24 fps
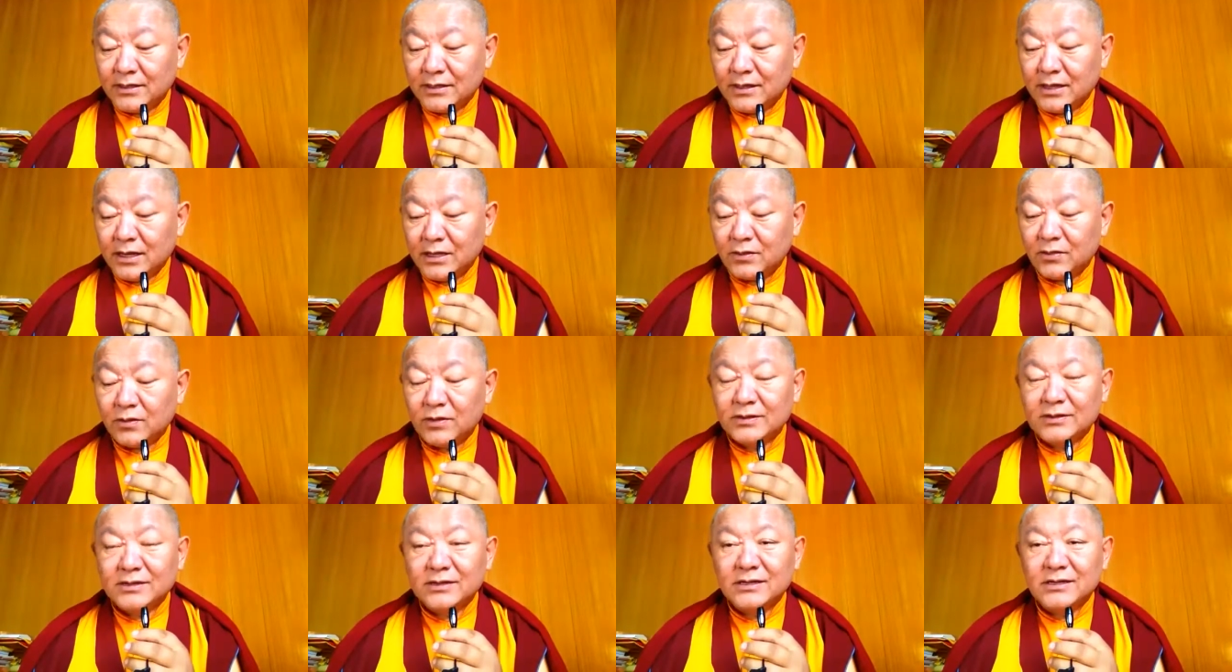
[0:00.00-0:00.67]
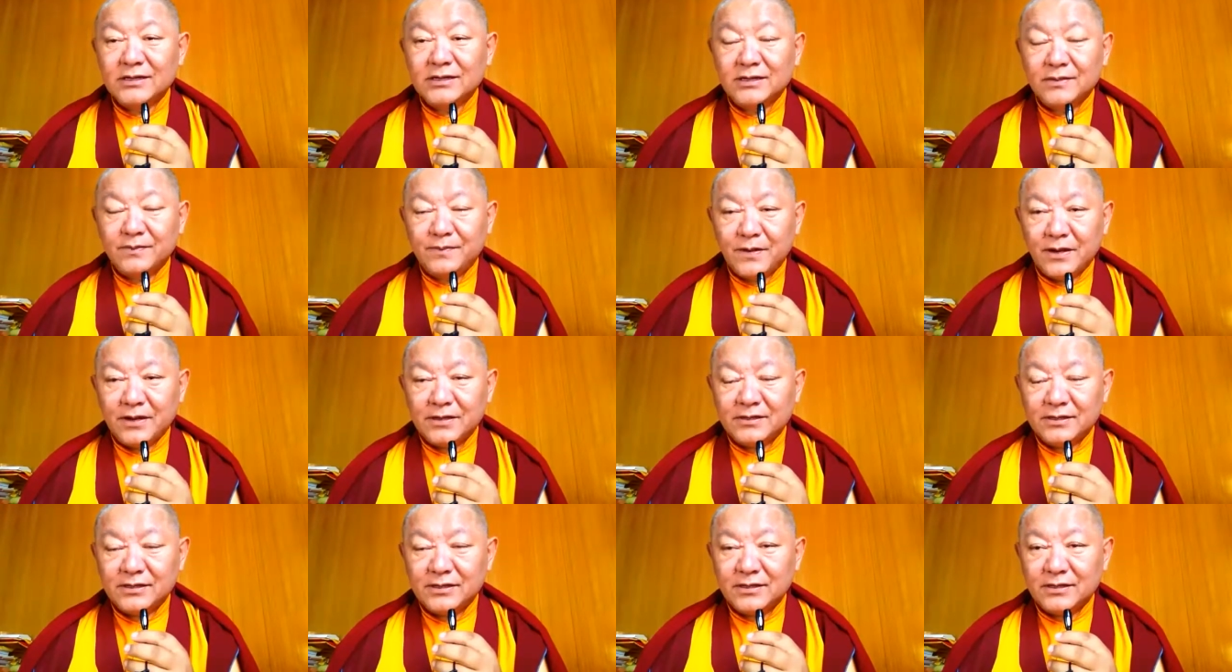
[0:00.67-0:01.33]
They are not
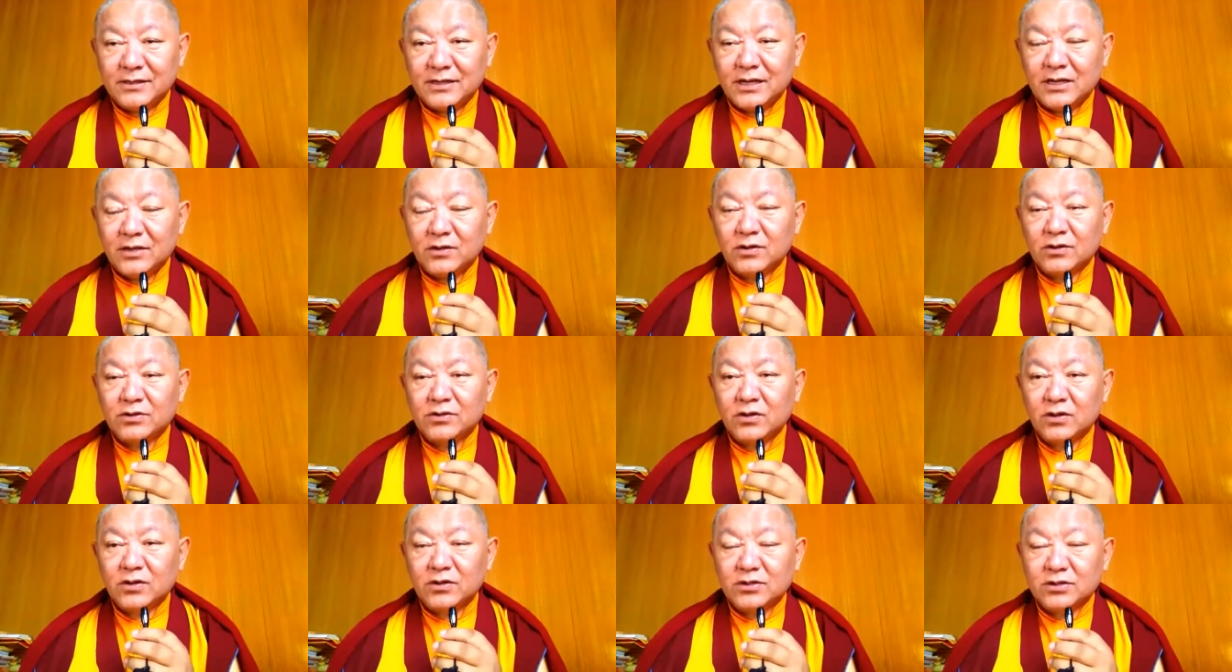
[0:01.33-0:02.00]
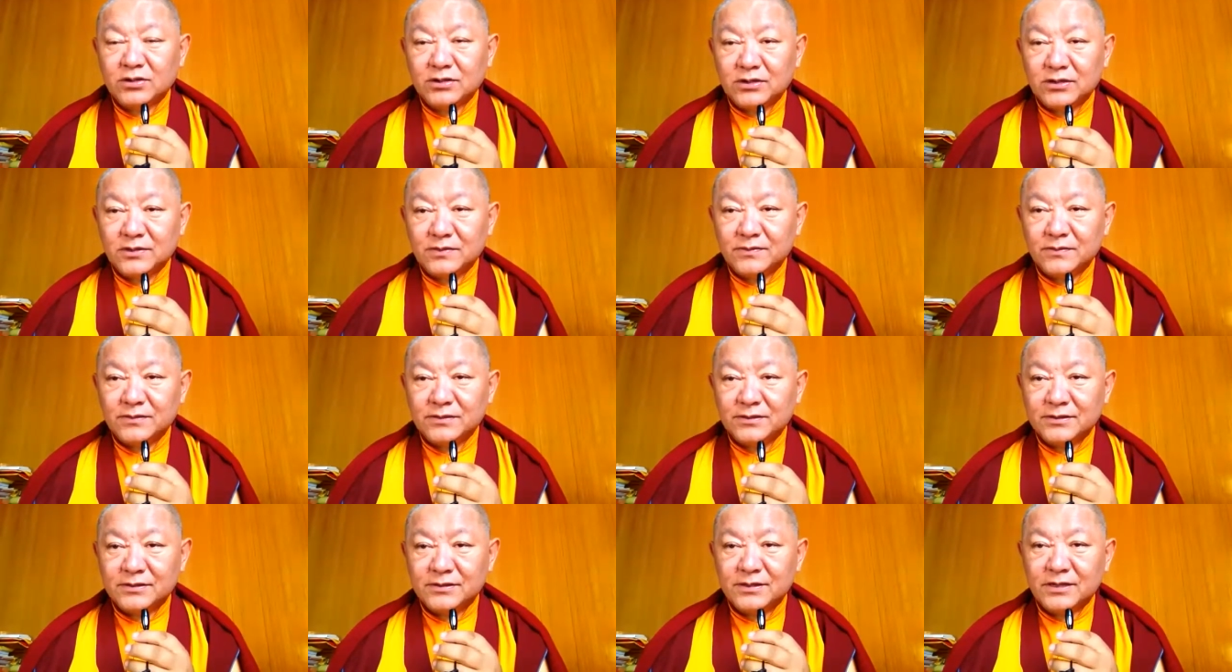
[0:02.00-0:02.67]
independent, they are not
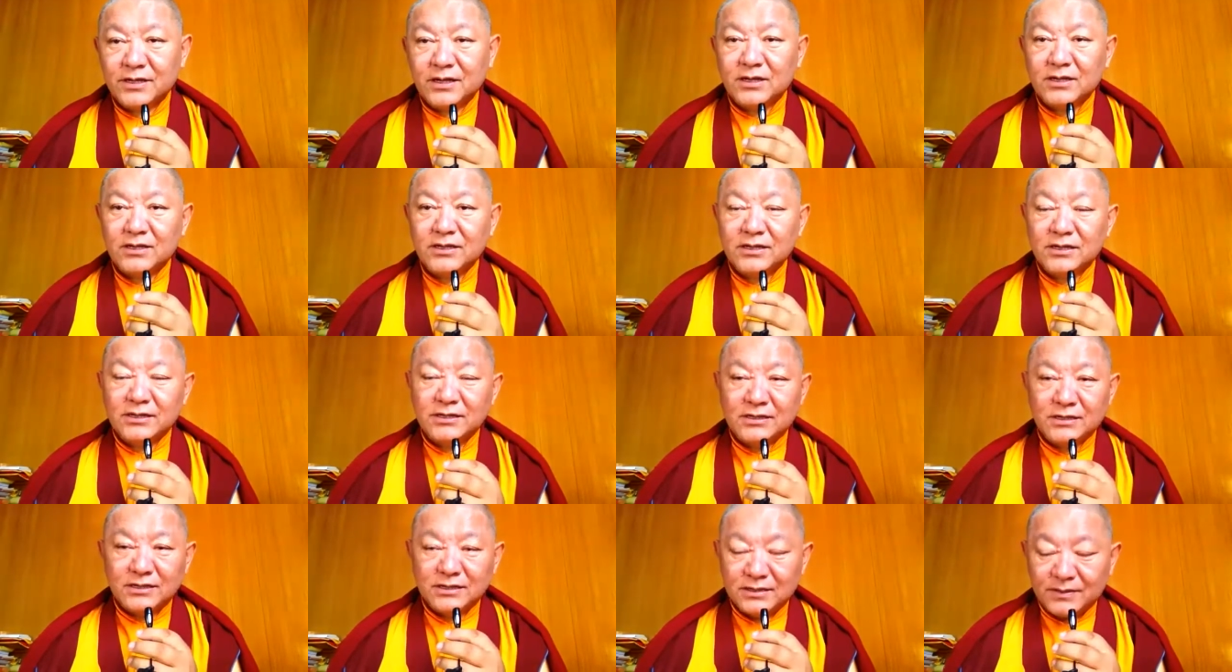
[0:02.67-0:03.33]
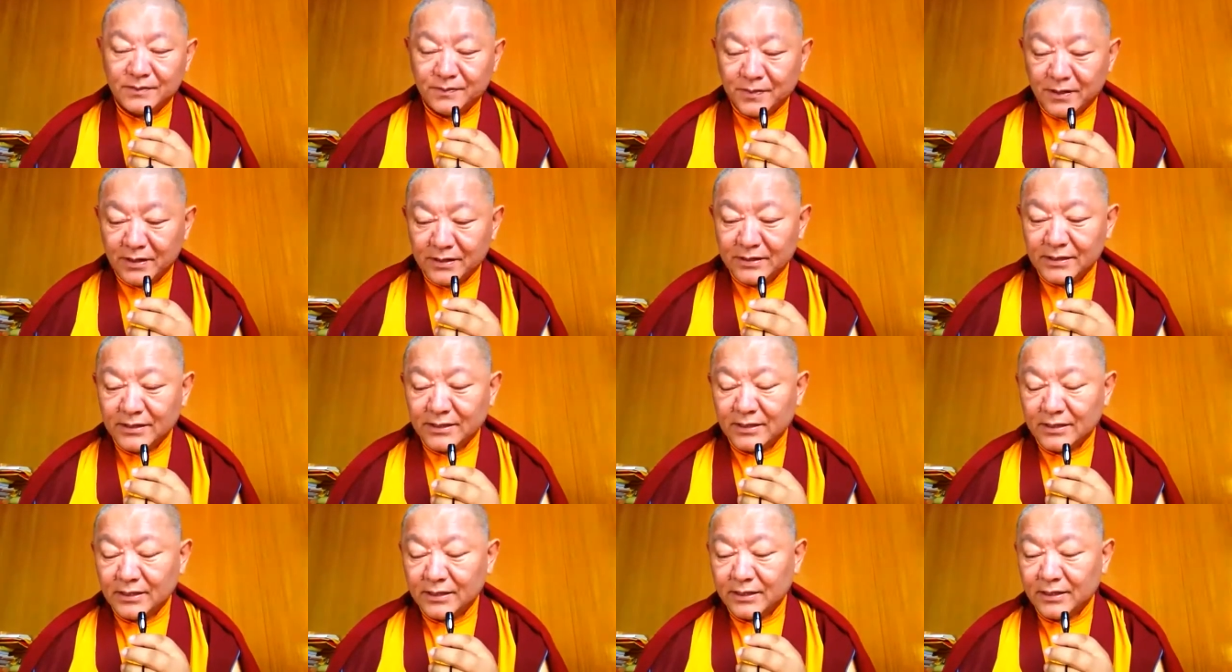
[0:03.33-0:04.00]
autonomous, they are
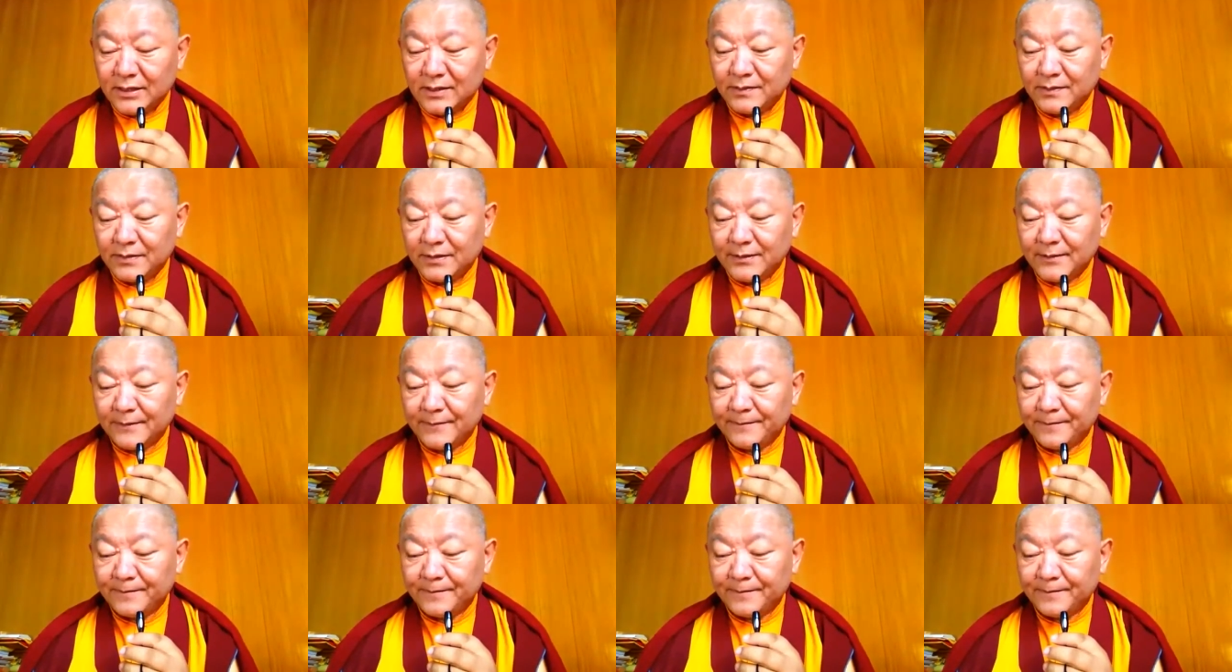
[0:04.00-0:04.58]
interdependently coming.